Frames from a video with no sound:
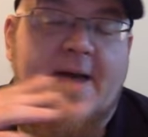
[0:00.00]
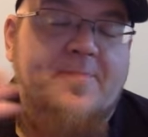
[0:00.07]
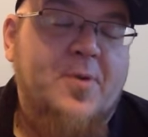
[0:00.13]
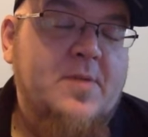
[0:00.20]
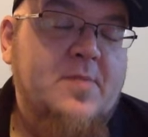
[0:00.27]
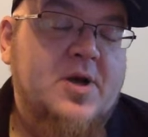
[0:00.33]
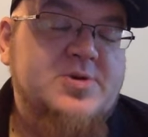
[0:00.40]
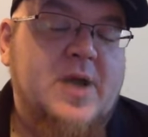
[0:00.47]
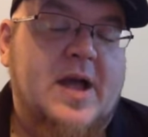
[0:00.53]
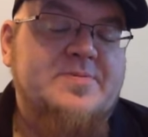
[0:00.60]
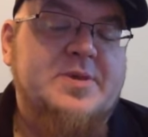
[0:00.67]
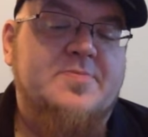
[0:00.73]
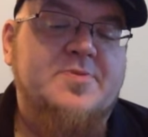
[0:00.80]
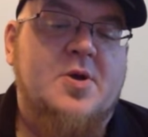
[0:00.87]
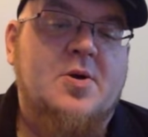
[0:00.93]
pretty much
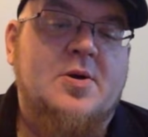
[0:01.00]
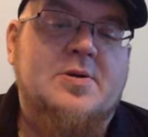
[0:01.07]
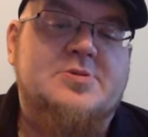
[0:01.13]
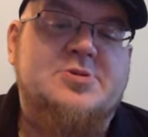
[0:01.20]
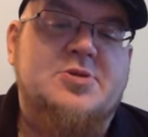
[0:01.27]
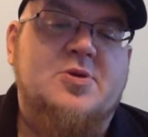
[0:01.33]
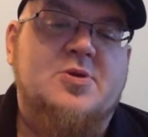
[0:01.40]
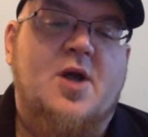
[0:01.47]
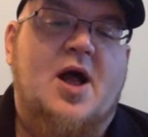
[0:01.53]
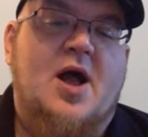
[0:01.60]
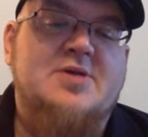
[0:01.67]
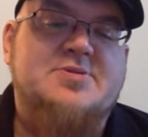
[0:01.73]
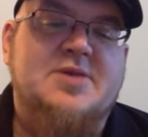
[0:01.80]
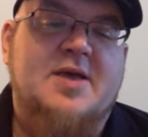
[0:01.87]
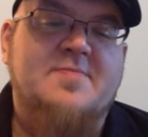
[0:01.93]
wraps up the Going to the
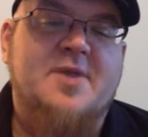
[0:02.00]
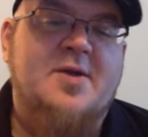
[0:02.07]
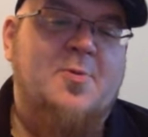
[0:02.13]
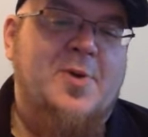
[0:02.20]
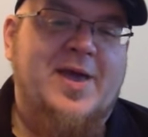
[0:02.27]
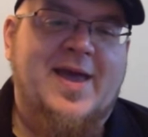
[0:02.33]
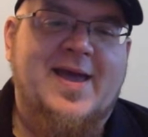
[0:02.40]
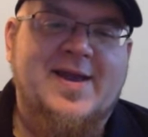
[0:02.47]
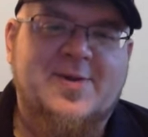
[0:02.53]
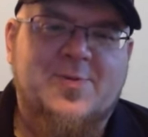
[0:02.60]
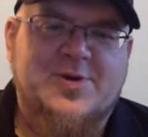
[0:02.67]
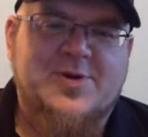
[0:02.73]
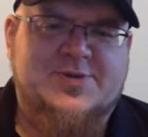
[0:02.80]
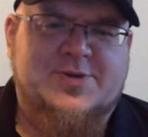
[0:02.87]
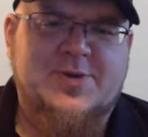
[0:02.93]
Garage segment. We ended
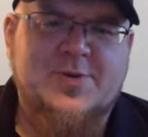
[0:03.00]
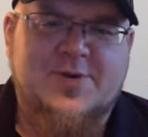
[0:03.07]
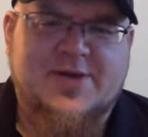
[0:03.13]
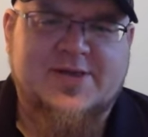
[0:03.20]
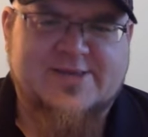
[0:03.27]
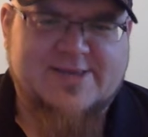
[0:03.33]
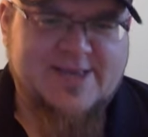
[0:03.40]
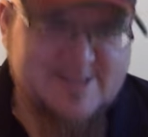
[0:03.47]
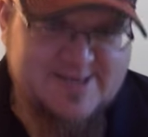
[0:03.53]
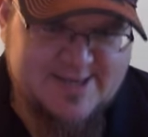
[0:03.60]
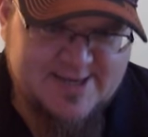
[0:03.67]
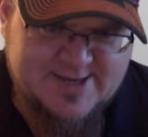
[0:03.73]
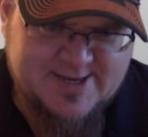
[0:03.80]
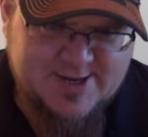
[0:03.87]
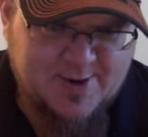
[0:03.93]
with 2
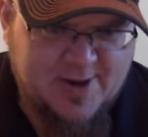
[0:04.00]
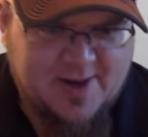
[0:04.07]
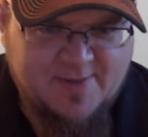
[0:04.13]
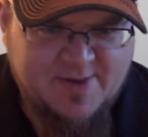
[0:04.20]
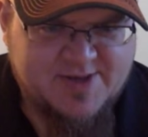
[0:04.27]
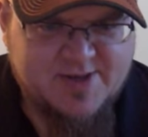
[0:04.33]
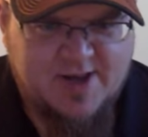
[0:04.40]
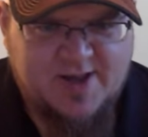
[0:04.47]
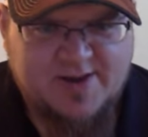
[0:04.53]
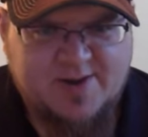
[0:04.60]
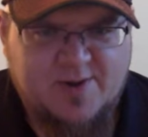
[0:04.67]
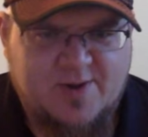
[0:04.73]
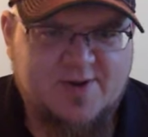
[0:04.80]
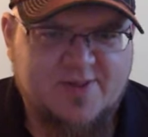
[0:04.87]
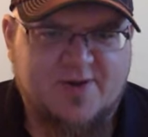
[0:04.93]
consensus agreements on
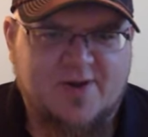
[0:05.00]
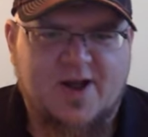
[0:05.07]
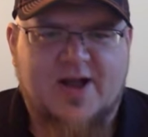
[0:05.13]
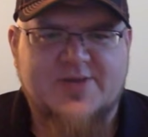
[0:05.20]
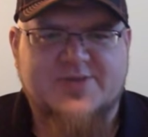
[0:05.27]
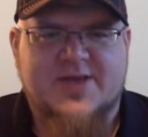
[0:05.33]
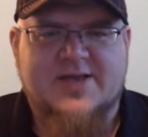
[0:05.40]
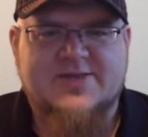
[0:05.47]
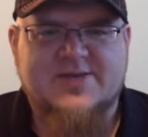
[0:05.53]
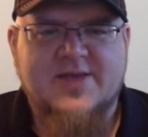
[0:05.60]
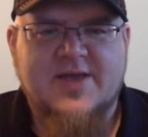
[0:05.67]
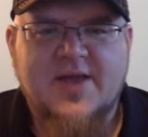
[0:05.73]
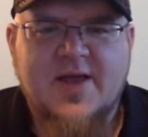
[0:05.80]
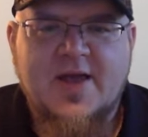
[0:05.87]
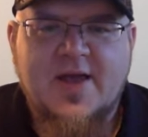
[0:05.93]
going to the garage.
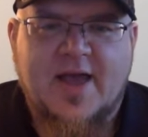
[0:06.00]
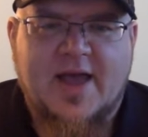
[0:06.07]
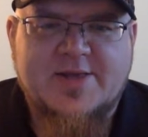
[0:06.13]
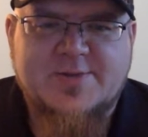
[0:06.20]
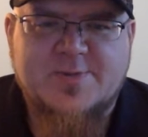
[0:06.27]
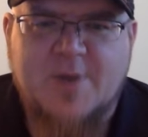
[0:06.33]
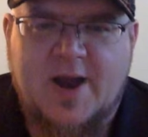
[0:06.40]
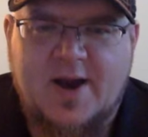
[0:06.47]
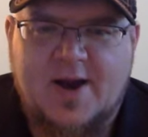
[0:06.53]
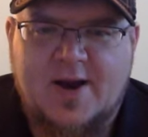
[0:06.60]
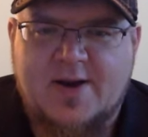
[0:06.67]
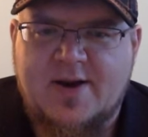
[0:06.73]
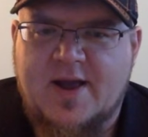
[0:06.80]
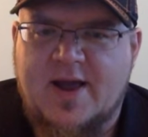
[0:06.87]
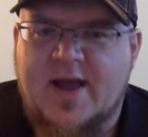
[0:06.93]
That's
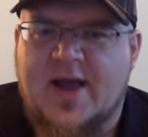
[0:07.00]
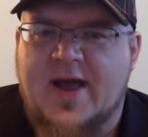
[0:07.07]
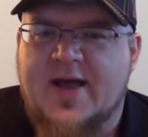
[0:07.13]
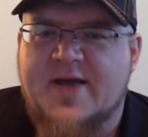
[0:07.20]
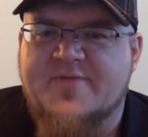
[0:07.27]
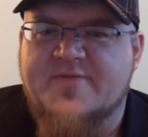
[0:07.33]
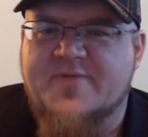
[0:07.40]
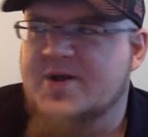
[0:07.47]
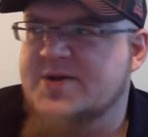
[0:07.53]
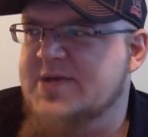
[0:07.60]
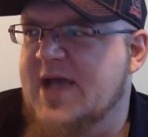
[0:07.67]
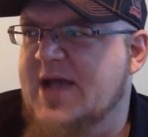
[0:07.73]
rare for us.